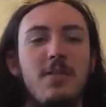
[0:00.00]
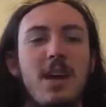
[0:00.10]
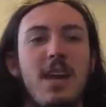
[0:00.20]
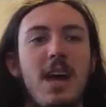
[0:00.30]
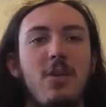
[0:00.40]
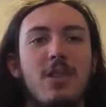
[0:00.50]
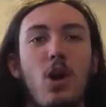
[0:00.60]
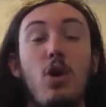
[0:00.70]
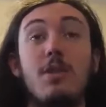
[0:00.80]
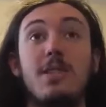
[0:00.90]
threat now with
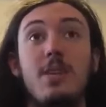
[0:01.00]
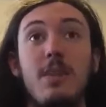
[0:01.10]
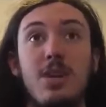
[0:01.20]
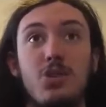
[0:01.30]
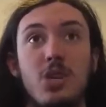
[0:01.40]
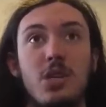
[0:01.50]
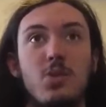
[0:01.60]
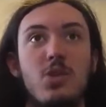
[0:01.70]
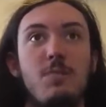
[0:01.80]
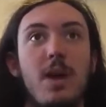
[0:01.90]
the
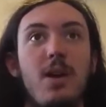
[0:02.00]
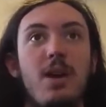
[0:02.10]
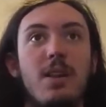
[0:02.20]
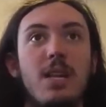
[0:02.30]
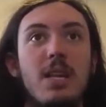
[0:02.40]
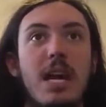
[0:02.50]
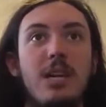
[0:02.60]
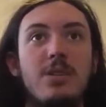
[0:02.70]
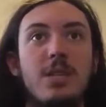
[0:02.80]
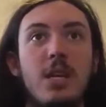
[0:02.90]
Ultimatrix, which apparently
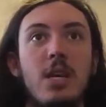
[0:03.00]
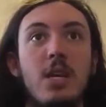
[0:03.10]
allows